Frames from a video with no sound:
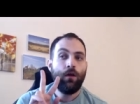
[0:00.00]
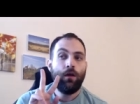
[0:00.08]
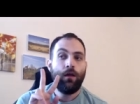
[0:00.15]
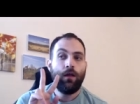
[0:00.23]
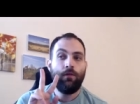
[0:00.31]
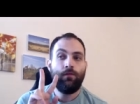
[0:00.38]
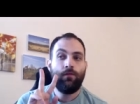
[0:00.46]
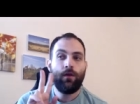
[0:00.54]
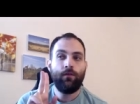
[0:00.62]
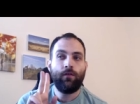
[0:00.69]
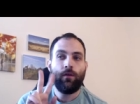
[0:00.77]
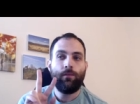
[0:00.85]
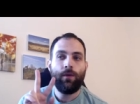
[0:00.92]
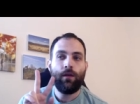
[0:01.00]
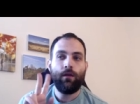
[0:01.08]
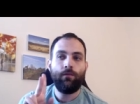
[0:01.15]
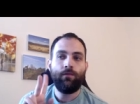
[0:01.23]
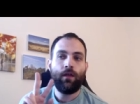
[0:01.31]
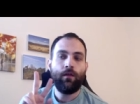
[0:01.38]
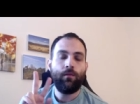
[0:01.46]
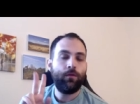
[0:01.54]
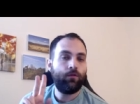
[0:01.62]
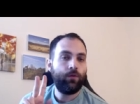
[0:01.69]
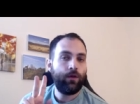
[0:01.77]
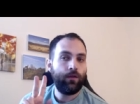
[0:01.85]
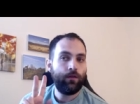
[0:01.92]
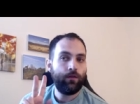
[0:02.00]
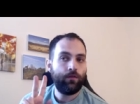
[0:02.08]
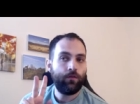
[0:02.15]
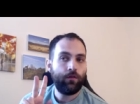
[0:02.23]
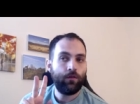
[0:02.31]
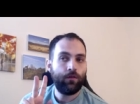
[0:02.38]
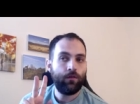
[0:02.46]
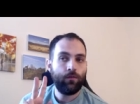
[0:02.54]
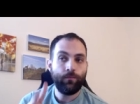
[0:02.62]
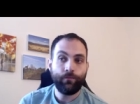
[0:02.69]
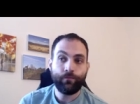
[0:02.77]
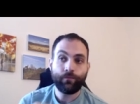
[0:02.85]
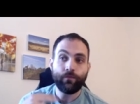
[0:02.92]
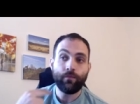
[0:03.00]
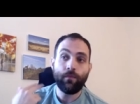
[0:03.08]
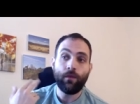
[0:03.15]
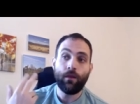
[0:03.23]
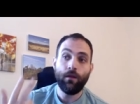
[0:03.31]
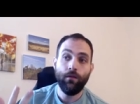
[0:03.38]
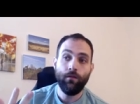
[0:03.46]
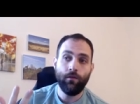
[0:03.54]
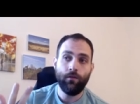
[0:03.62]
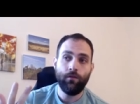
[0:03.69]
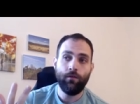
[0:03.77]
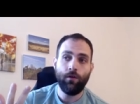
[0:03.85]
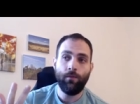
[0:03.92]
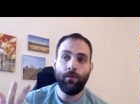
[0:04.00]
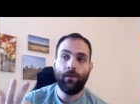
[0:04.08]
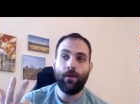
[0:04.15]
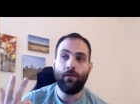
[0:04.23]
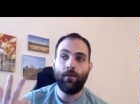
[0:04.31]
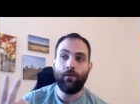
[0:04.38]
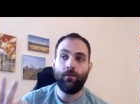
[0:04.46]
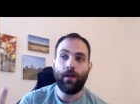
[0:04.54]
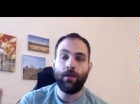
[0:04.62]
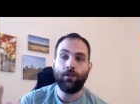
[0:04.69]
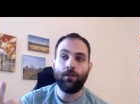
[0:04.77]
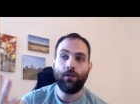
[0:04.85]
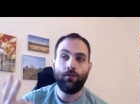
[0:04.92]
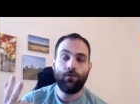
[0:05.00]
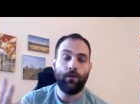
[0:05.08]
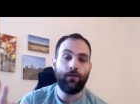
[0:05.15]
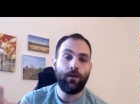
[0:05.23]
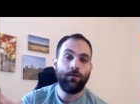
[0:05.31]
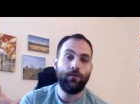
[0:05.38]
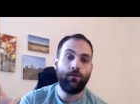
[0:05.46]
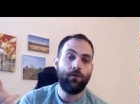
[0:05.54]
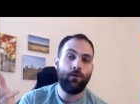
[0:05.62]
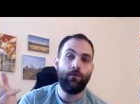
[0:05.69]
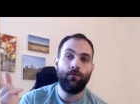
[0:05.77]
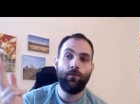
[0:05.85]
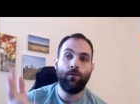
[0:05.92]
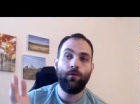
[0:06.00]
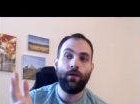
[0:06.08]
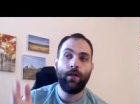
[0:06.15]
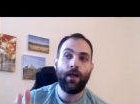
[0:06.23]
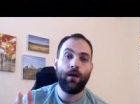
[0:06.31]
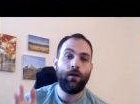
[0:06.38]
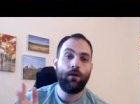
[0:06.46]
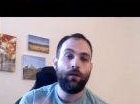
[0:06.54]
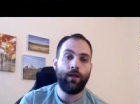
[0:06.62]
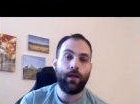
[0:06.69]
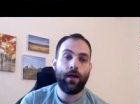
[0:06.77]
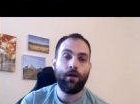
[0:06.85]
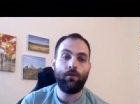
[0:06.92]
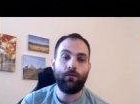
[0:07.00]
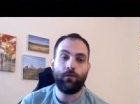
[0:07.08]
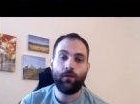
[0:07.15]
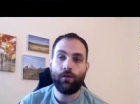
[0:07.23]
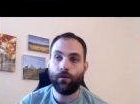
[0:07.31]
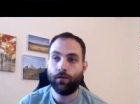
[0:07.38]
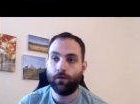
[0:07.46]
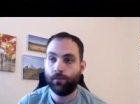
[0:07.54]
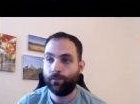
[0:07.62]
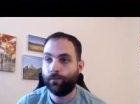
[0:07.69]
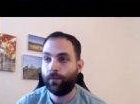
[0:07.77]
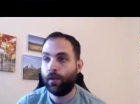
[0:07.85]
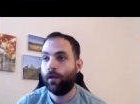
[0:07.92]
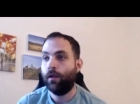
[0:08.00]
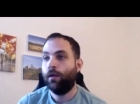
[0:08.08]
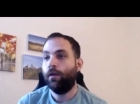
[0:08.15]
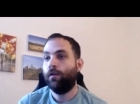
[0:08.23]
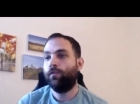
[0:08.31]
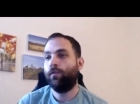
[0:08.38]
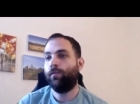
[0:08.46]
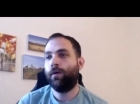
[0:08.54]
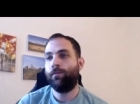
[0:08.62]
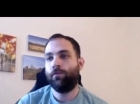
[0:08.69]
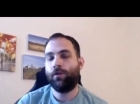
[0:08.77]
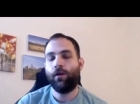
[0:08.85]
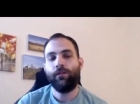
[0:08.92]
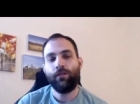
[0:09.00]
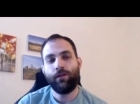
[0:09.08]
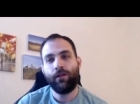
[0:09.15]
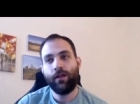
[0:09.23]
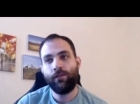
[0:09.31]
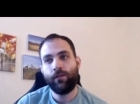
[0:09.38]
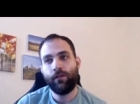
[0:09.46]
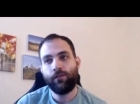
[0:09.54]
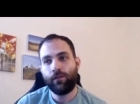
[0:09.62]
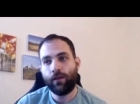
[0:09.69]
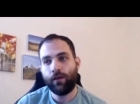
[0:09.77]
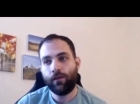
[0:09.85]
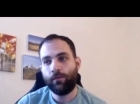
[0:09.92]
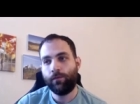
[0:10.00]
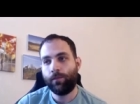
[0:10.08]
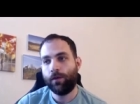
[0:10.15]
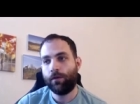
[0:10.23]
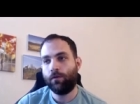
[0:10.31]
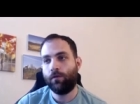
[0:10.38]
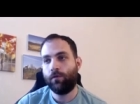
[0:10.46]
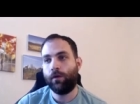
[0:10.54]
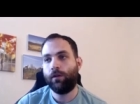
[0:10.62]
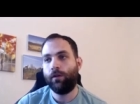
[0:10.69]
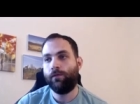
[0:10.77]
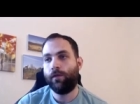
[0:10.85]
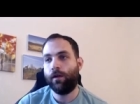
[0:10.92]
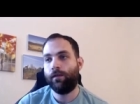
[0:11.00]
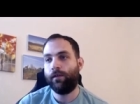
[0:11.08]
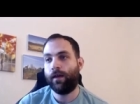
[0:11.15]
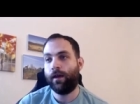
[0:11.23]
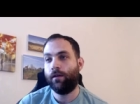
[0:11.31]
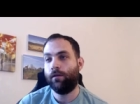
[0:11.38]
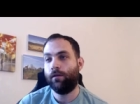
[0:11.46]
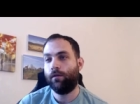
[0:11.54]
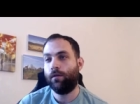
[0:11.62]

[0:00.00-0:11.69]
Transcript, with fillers: if there's a bit of data between these two to determine that there's actually transactions going from you to Carol and Carol to you. So Bob tries to connect these things, but quickly finds out,